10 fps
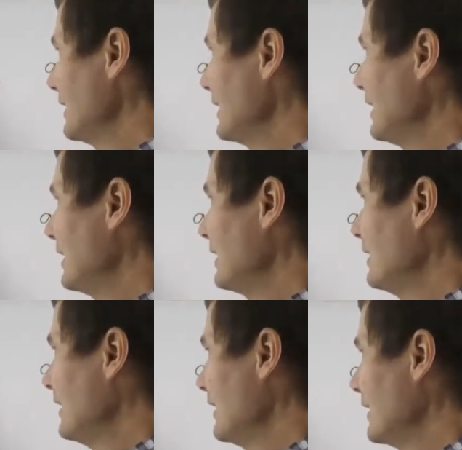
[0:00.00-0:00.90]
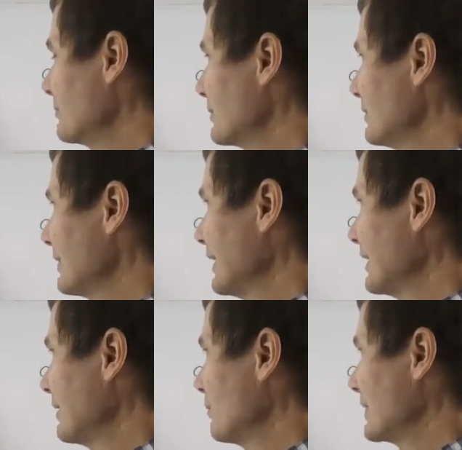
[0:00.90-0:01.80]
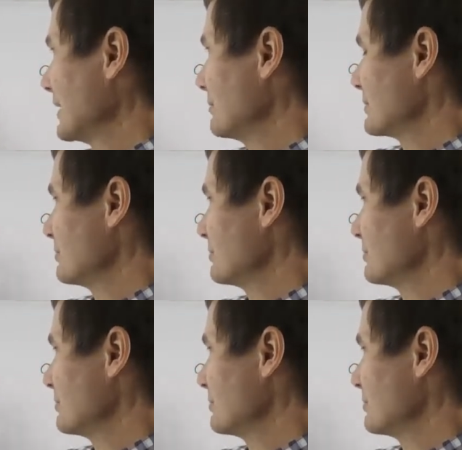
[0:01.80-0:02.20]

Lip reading: and we're looking at what comes